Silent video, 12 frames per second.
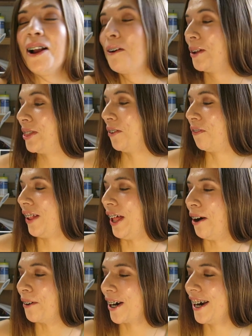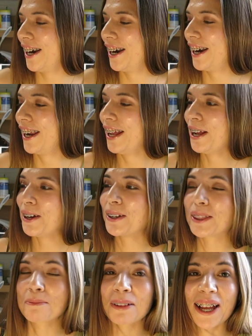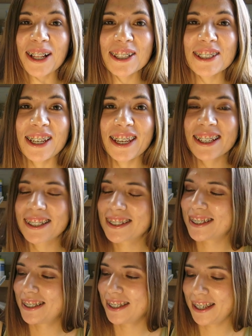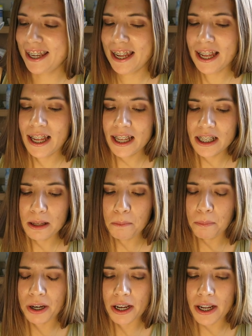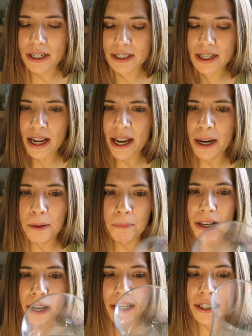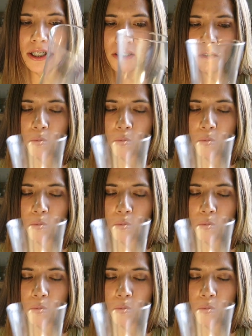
flower, with the plant stakes. But I'm kind of